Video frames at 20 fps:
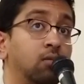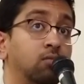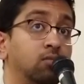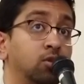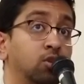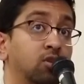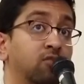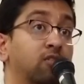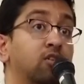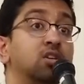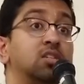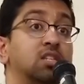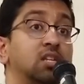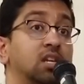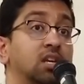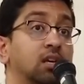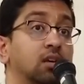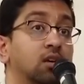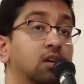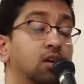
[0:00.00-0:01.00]

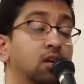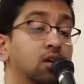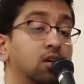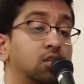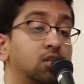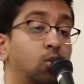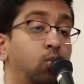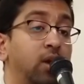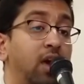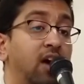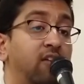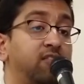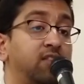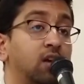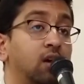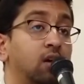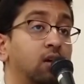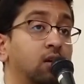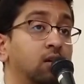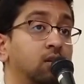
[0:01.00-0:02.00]
University. So we have
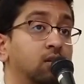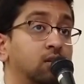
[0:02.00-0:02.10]
to